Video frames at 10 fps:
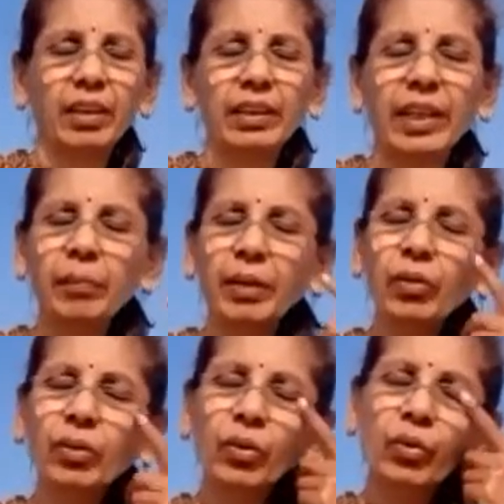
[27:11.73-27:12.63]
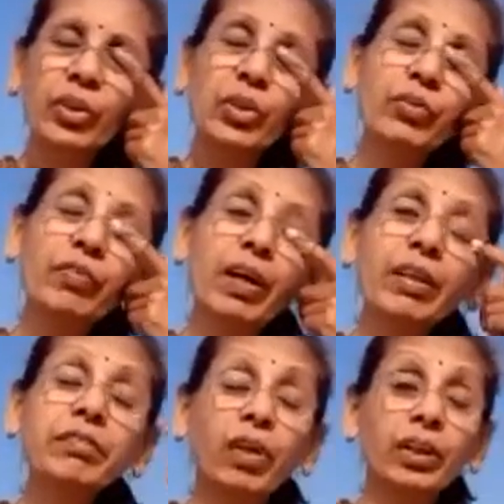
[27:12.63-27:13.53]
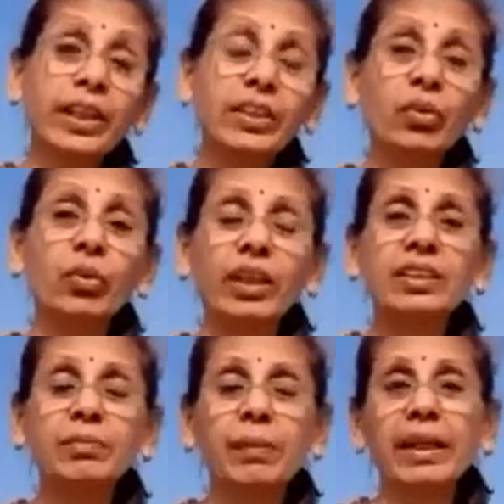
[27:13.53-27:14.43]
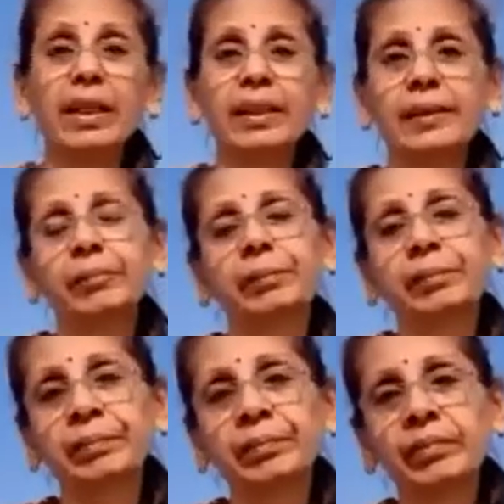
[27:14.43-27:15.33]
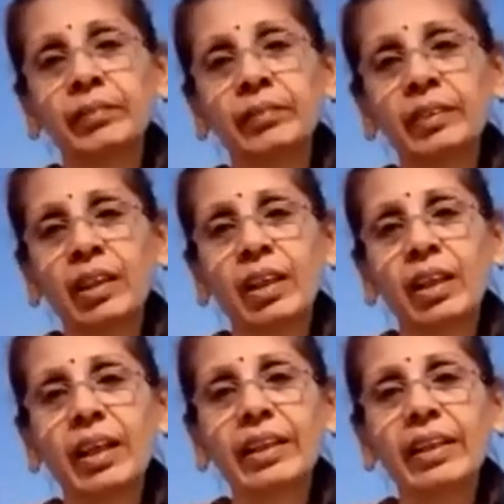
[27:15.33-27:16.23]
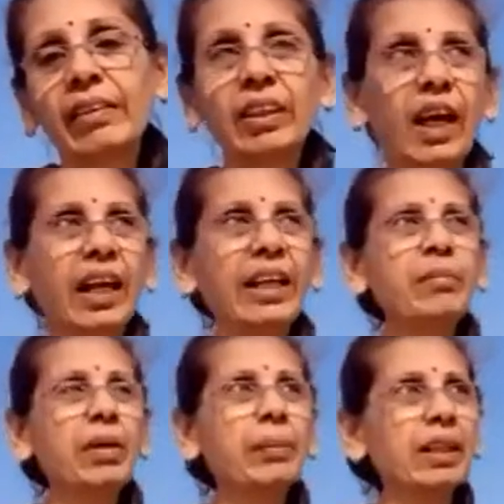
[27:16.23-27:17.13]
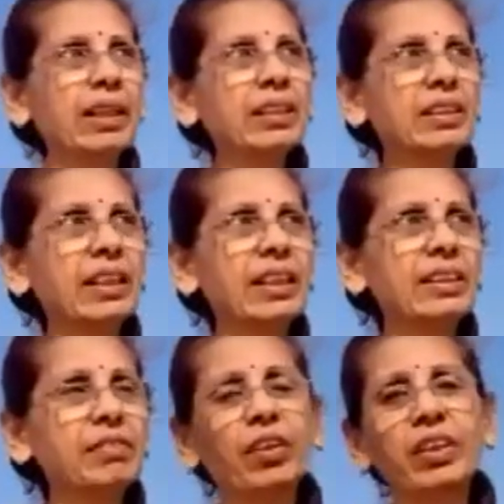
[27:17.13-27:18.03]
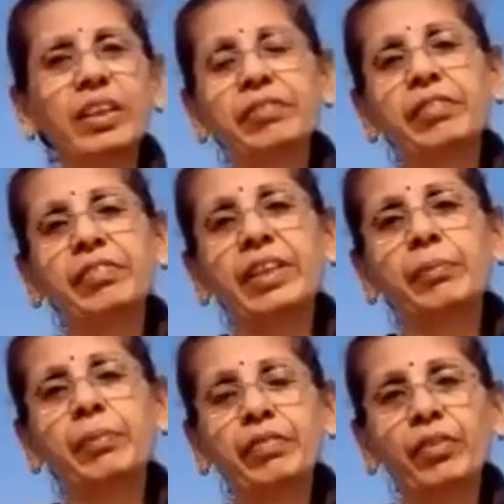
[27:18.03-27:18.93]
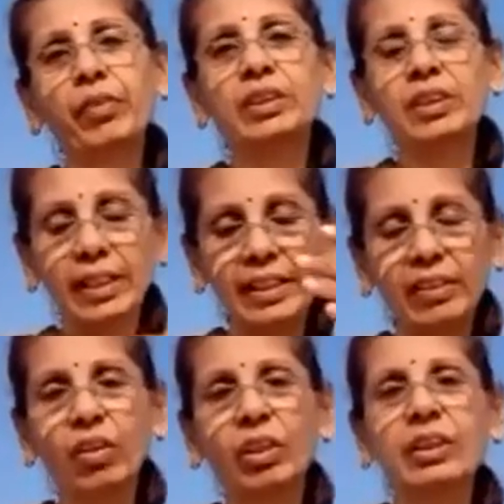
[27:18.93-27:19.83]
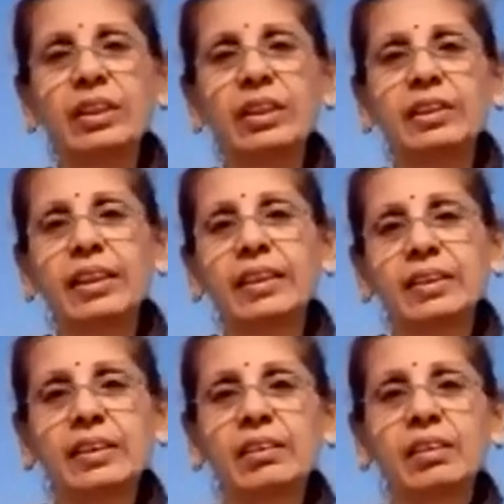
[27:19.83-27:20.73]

neighborhood who knew 140 thokdas by heart. And even I memorized at least 40, 50 before studying all these texts.